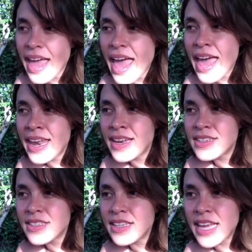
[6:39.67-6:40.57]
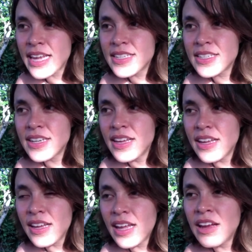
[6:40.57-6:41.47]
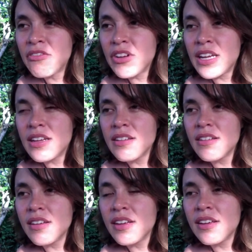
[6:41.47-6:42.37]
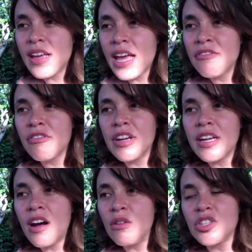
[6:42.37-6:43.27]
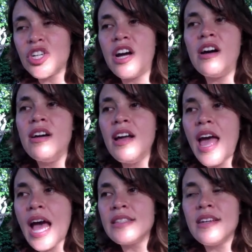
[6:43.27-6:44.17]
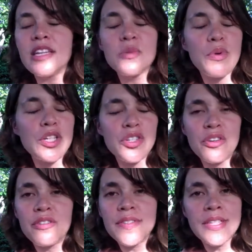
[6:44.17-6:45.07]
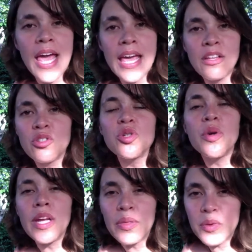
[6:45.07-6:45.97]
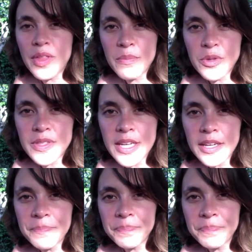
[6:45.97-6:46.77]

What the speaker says: And yet every culture has an expression of, say, joy through their music.